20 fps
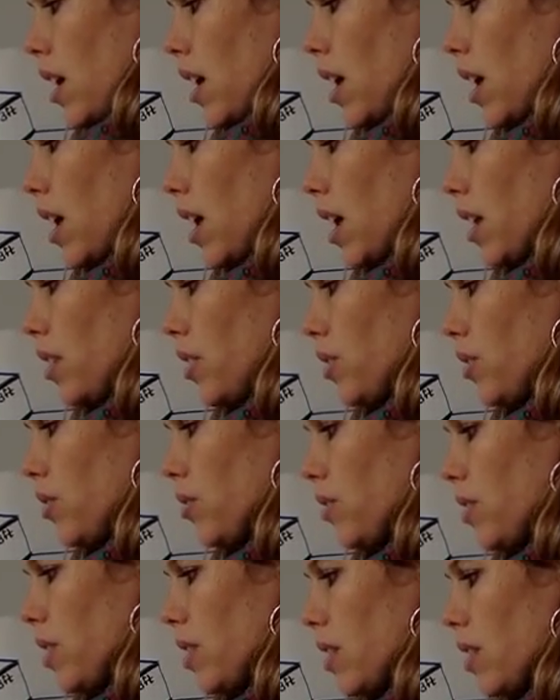And
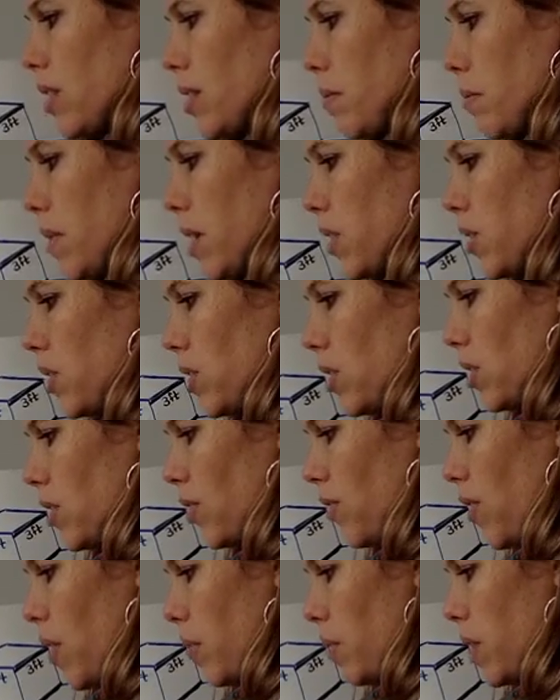using the dimensions
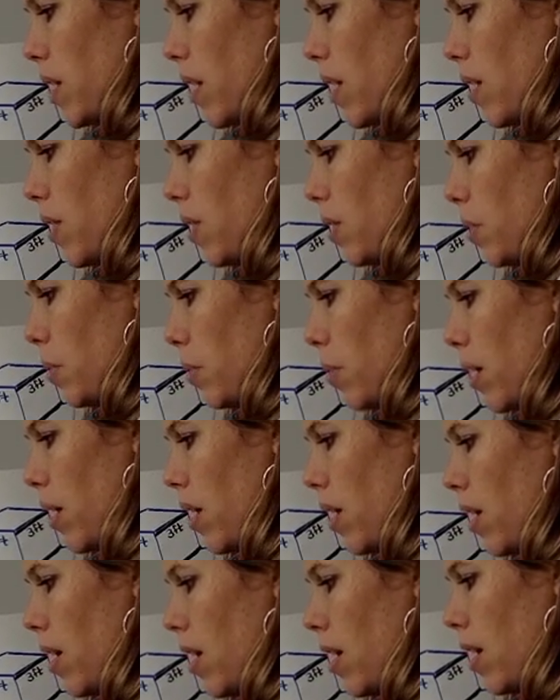from the other
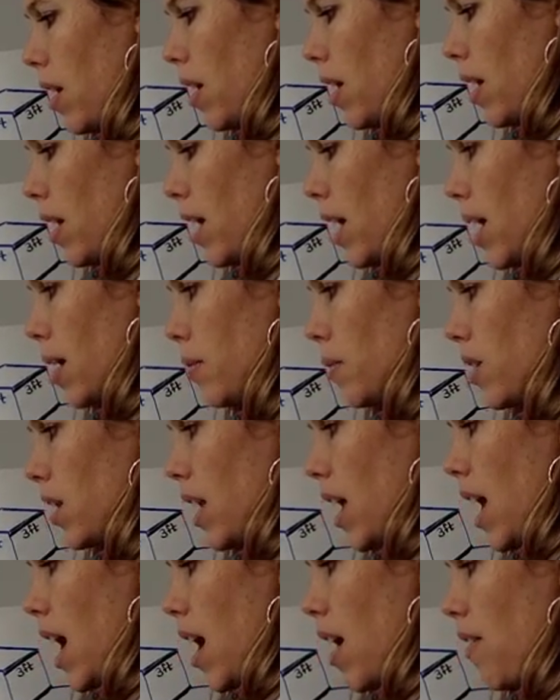part, I'm going
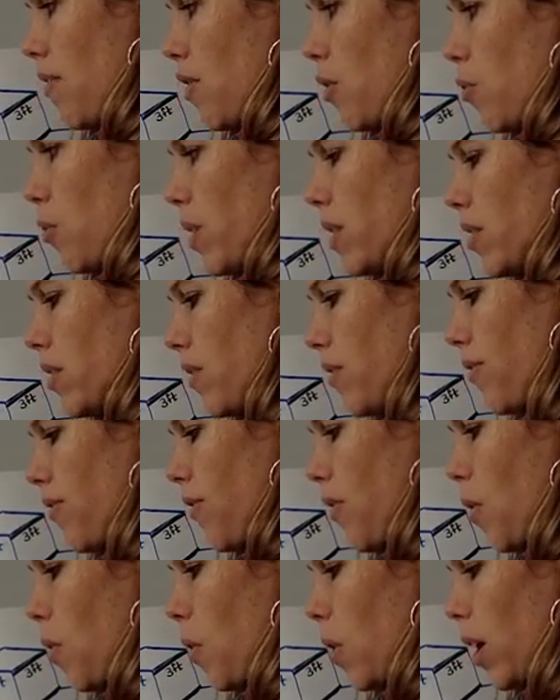to have a width of
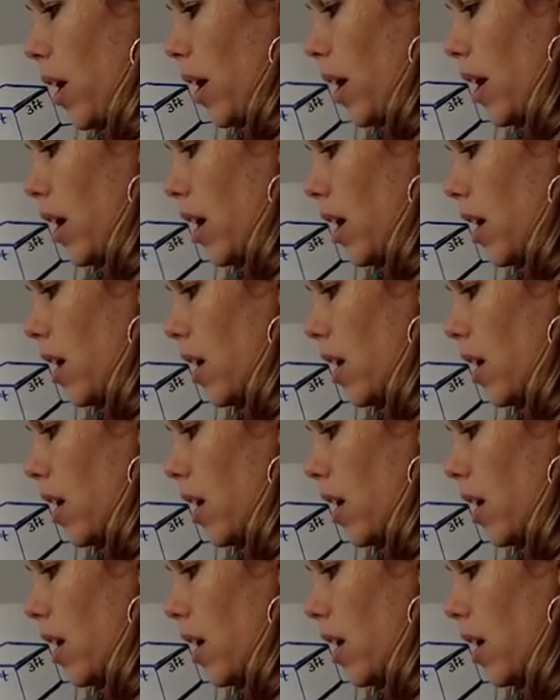4